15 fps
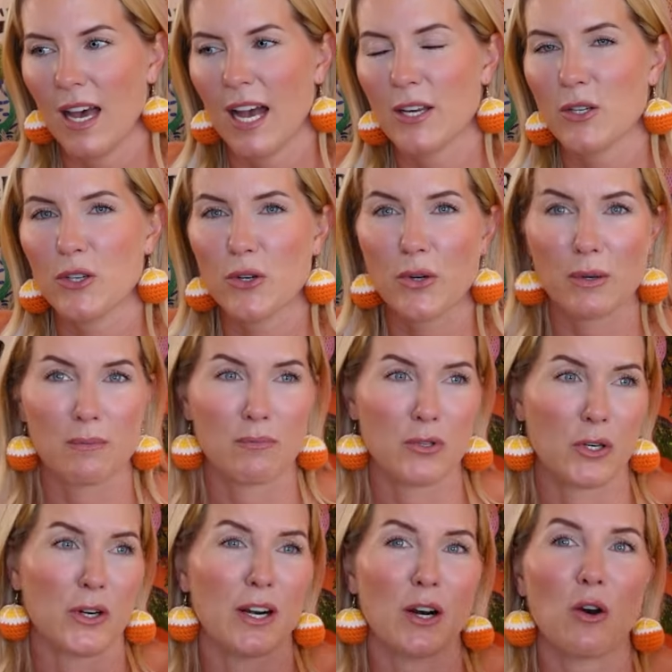And you could
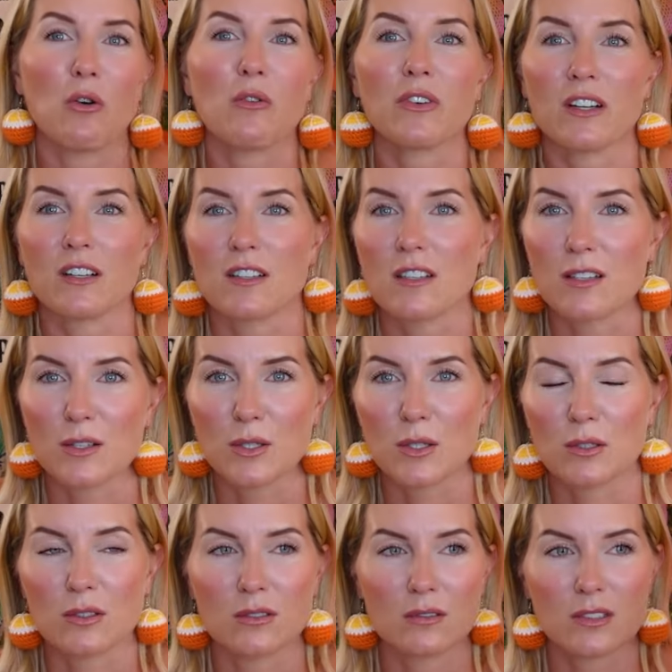turn it over
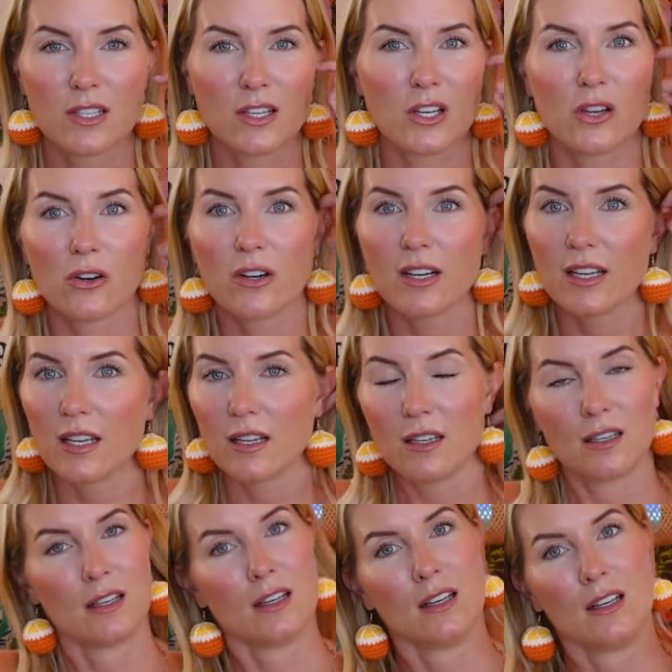to
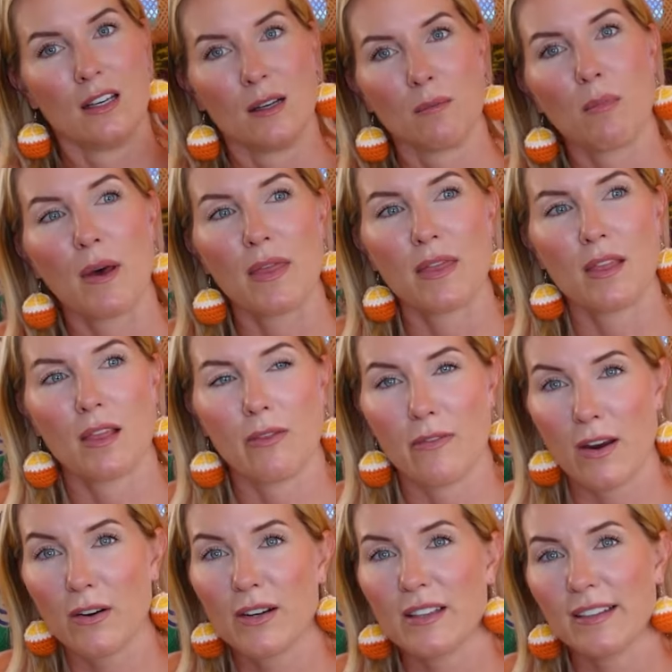security, but
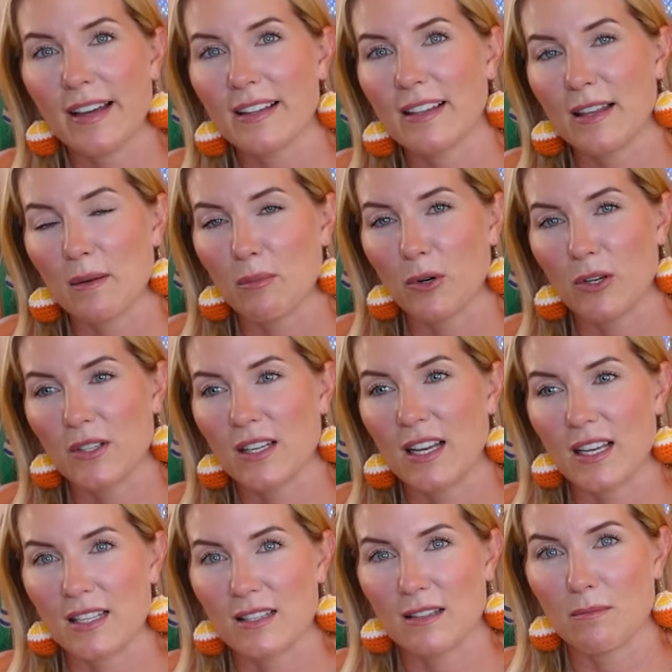very likely the person
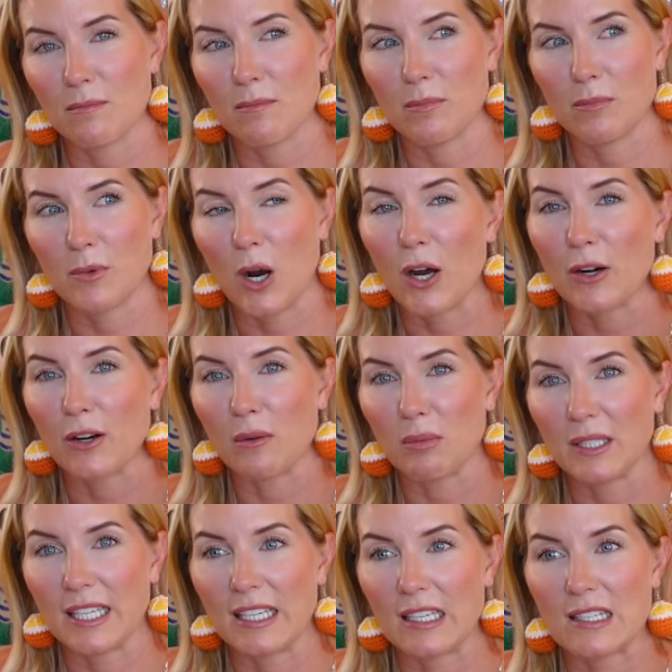has gotten on a
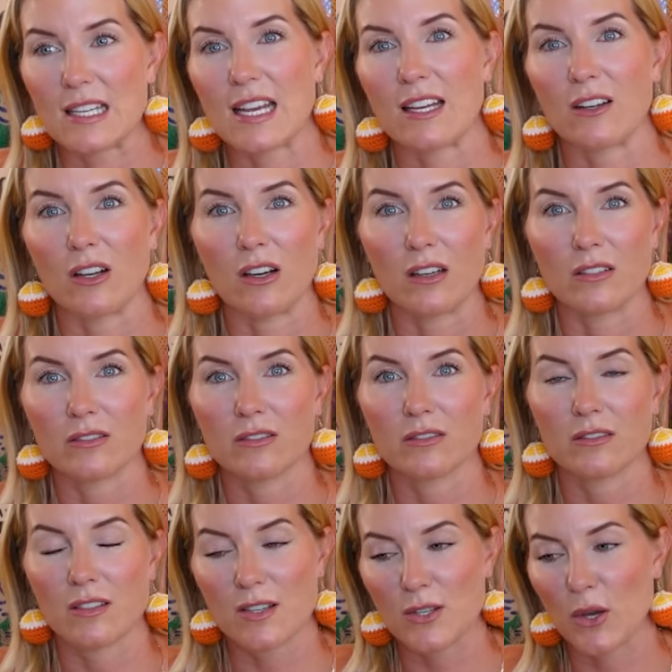plane and taken off.
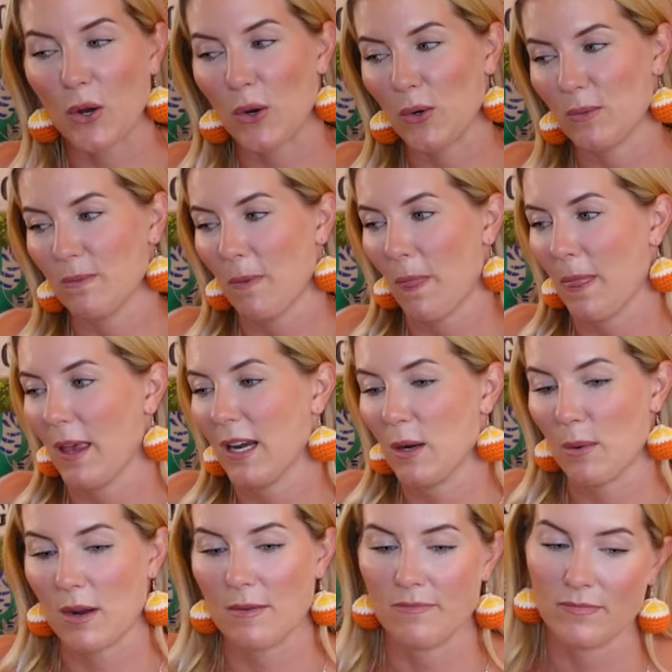So
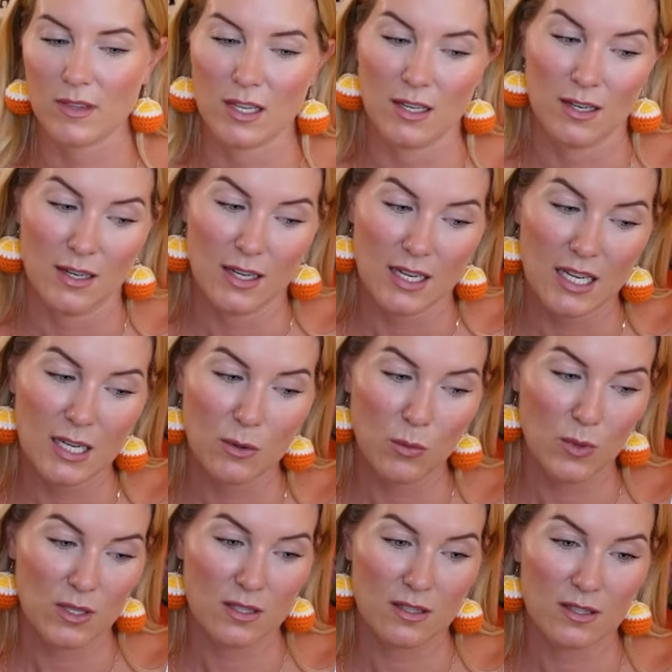anyway, it
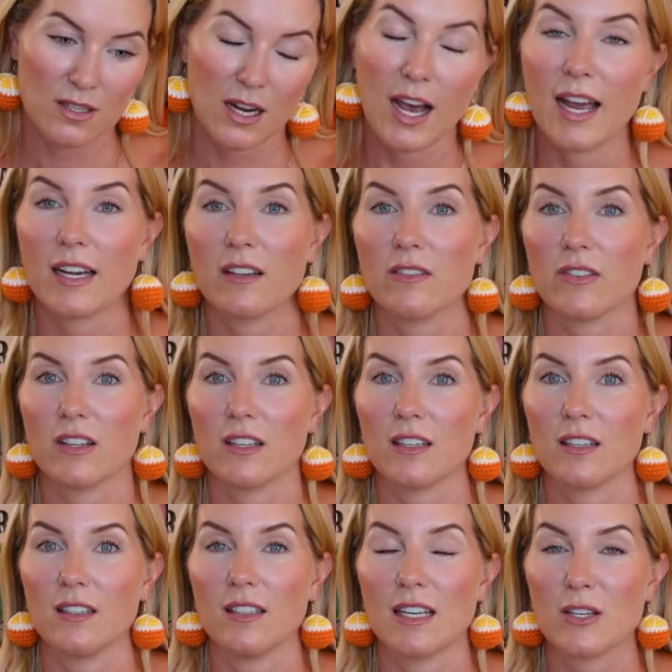was kind of
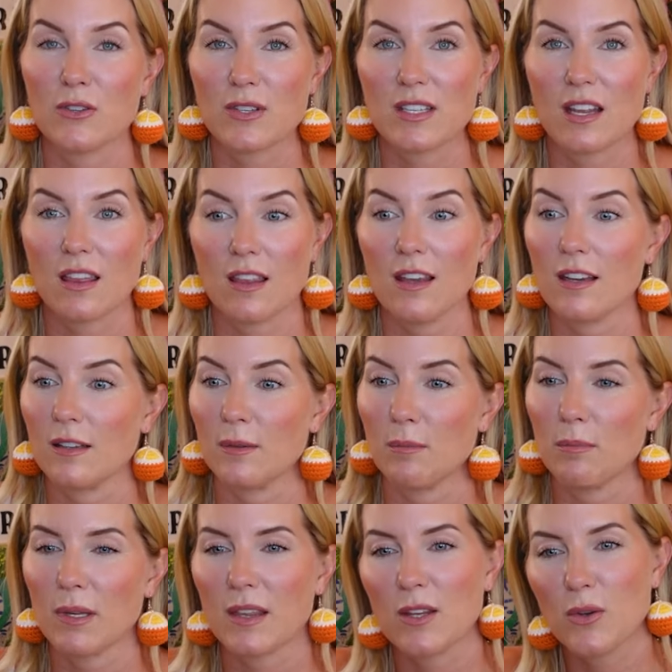an interesting thing.
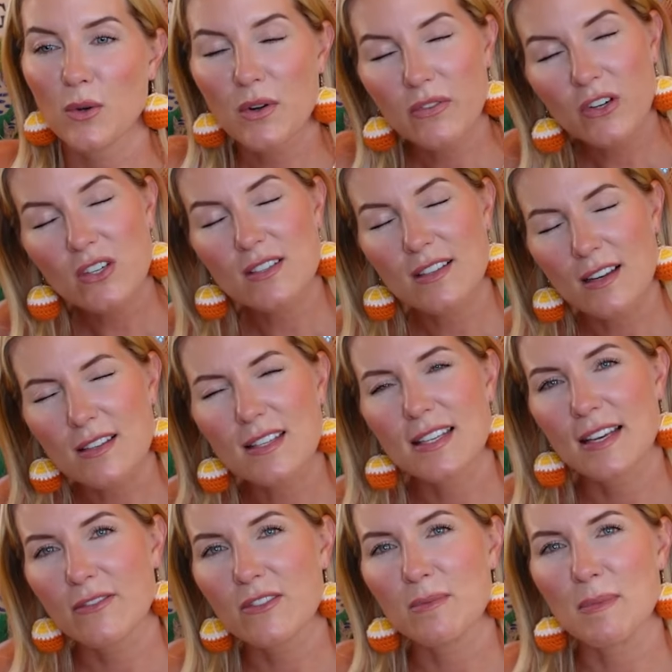But the universe does
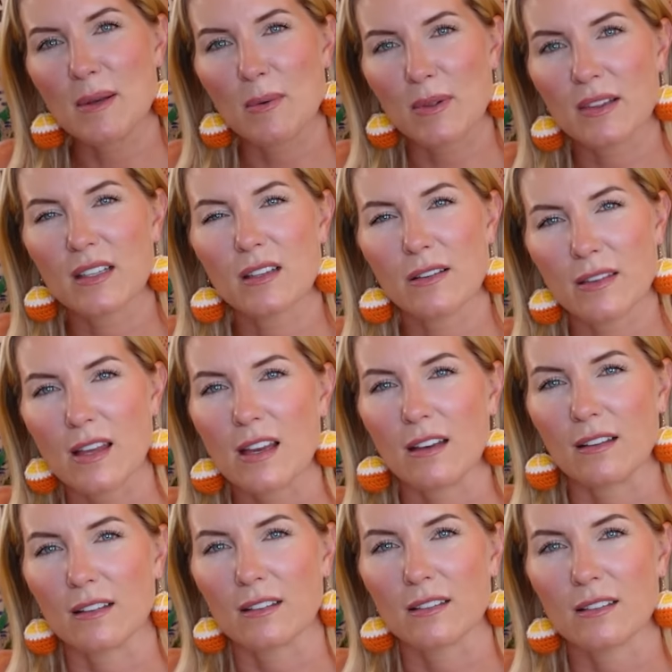gift me with little
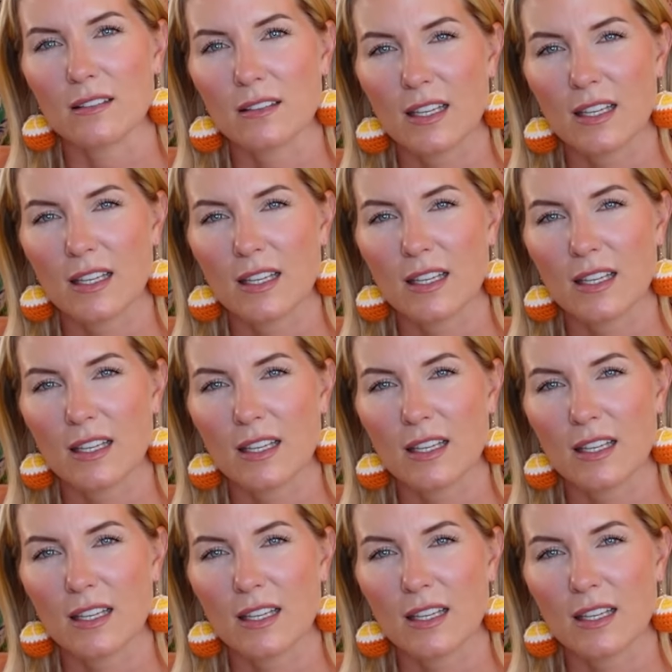things.